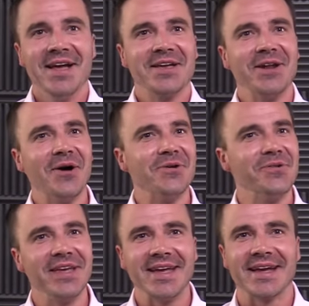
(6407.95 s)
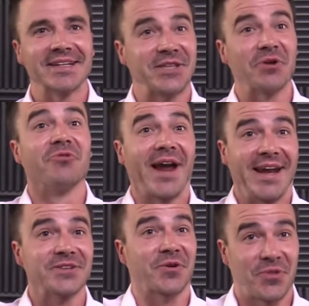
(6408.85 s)
you know who the because their
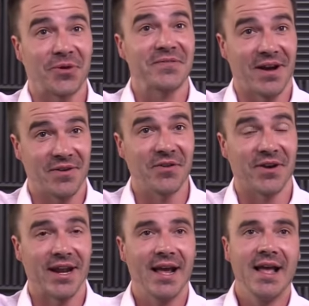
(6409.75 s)
ratings are 3500